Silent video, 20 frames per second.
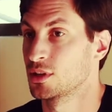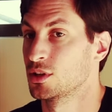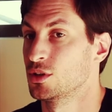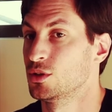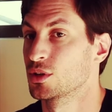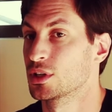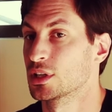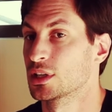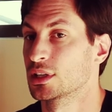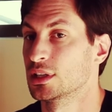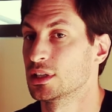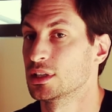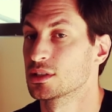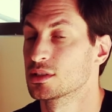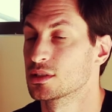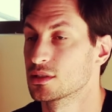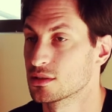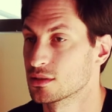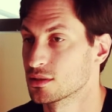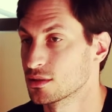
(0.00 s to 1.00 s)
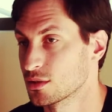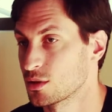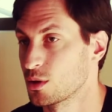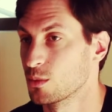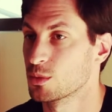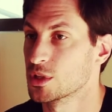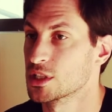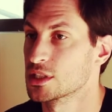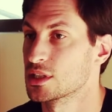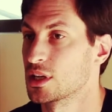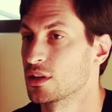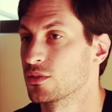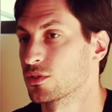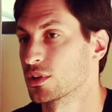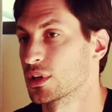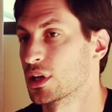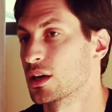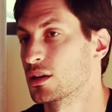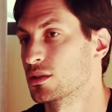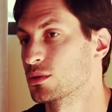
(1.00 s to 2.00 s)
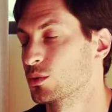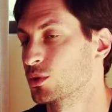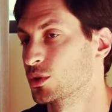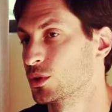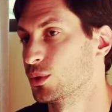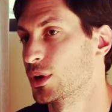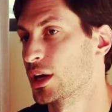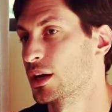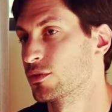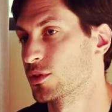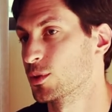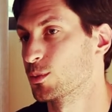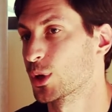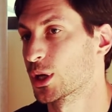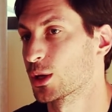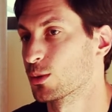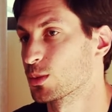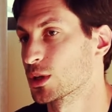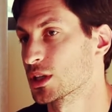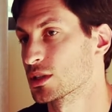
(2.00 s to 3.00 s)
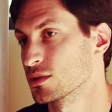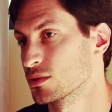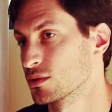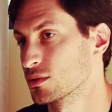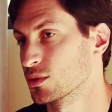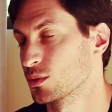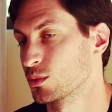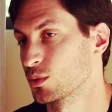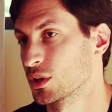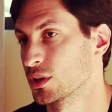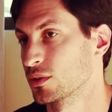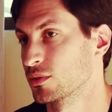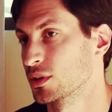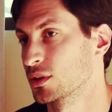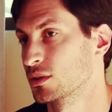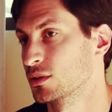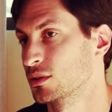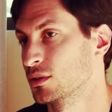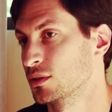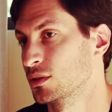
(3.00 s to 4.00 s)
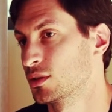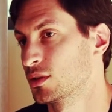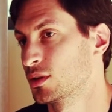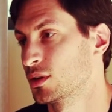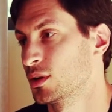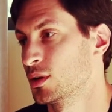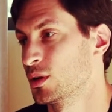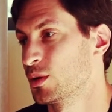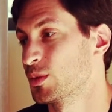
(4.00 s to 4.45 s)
you can at least compensate for that or you have the megapixels or whatever. Mm.